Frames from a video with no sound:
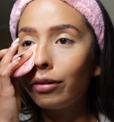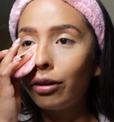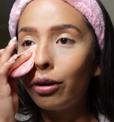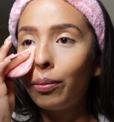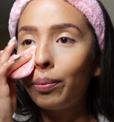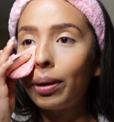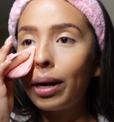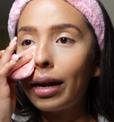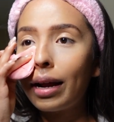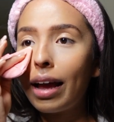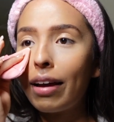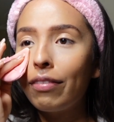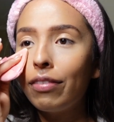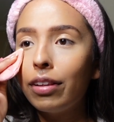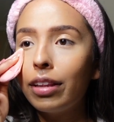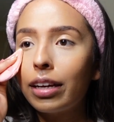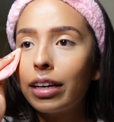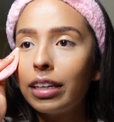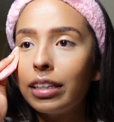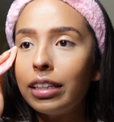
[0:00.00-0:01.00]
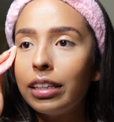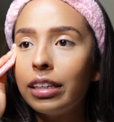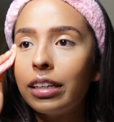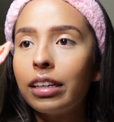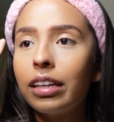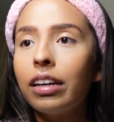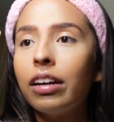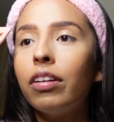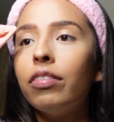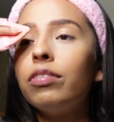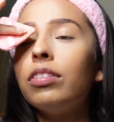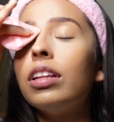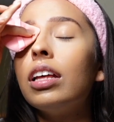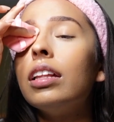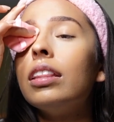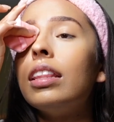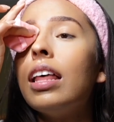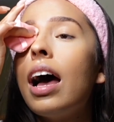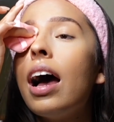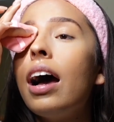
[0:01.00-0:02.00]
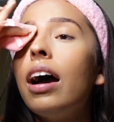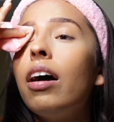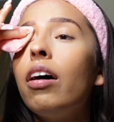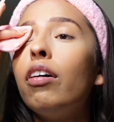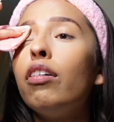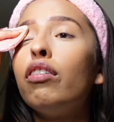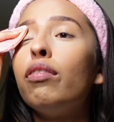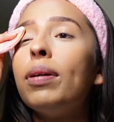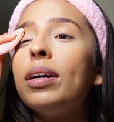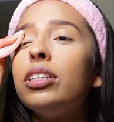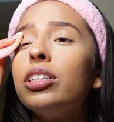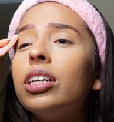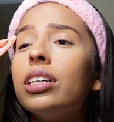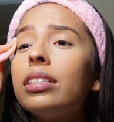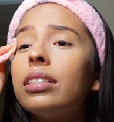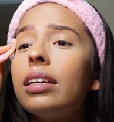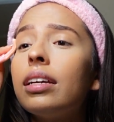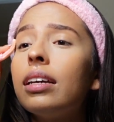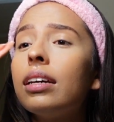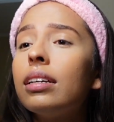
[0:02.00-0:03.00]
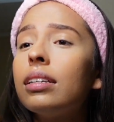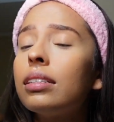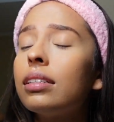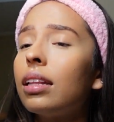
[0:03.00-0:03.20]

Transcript: know, but I feel like I needed to get off my chest, I guess.